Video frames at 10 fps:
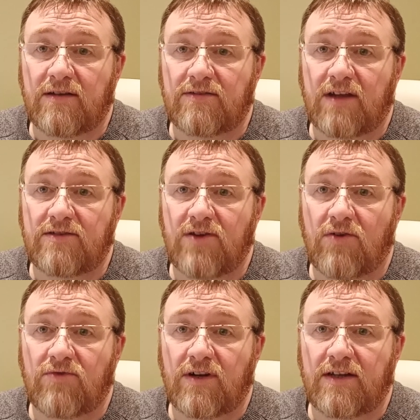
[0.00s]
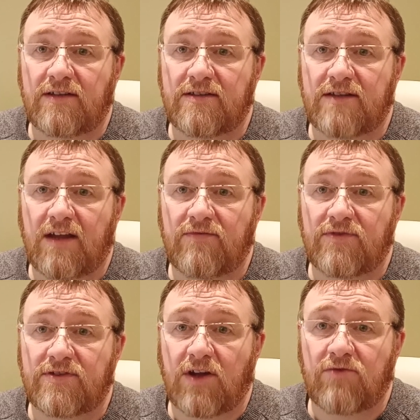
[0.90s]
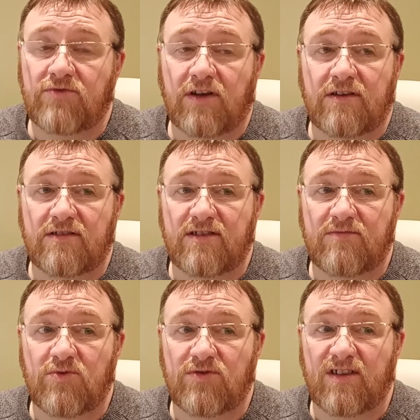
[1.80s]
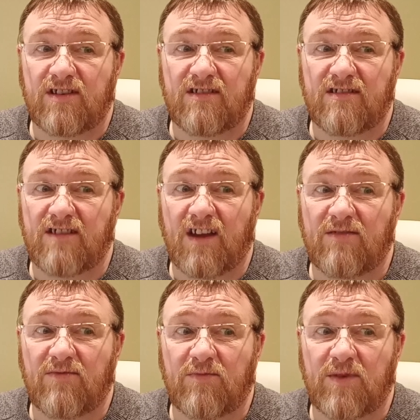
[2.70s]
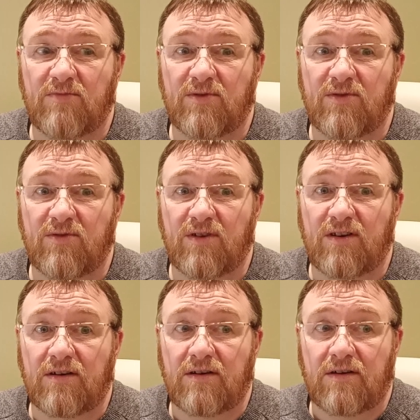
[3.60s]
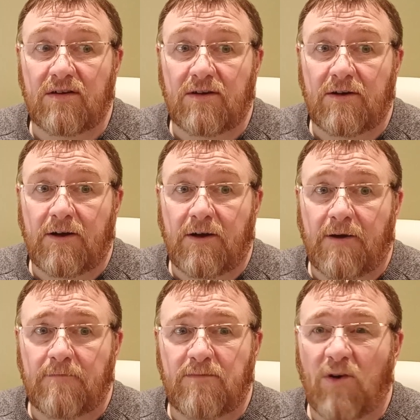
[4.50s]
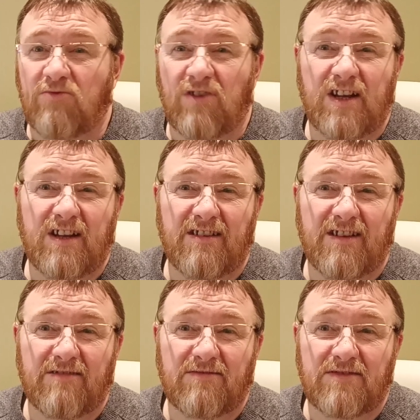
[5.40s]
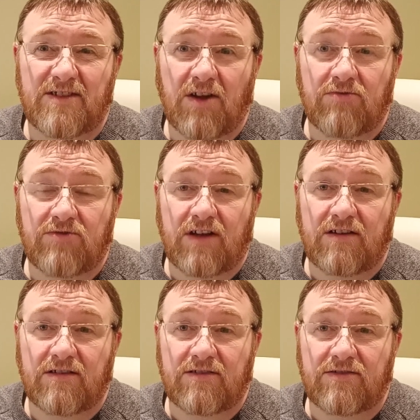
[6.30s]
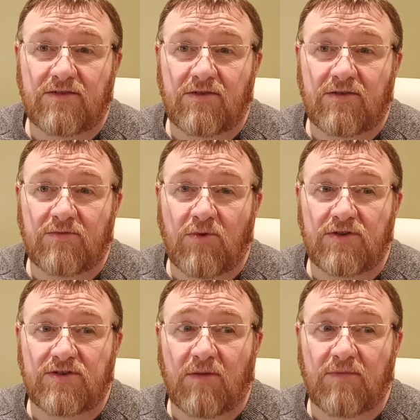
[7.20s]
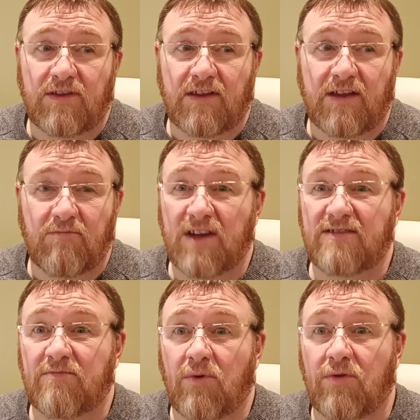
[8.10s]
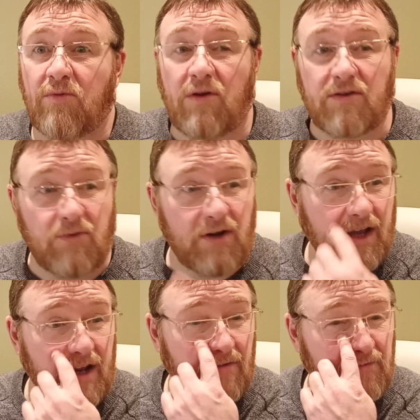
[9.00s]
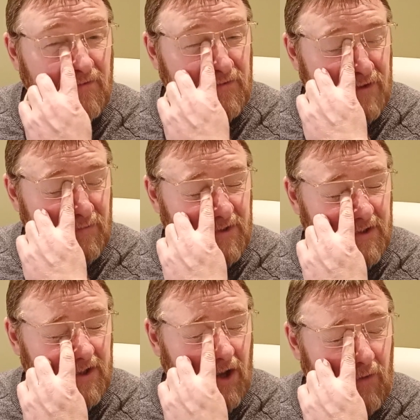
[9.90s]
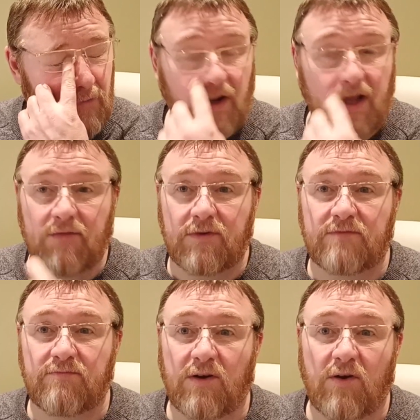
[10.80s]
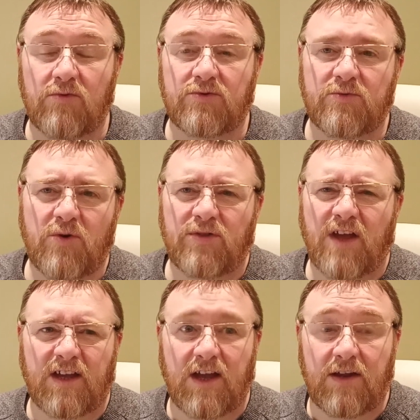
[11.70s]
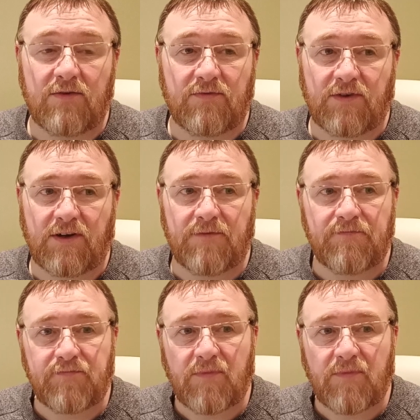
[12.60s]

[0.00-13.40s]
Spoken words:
It's not really designed for stout drinkers, it's more kind of designed for people who are not really kind of stout drinkers or want something the kind of best of both worlds, want a kind of some stout flavours but also want that kind of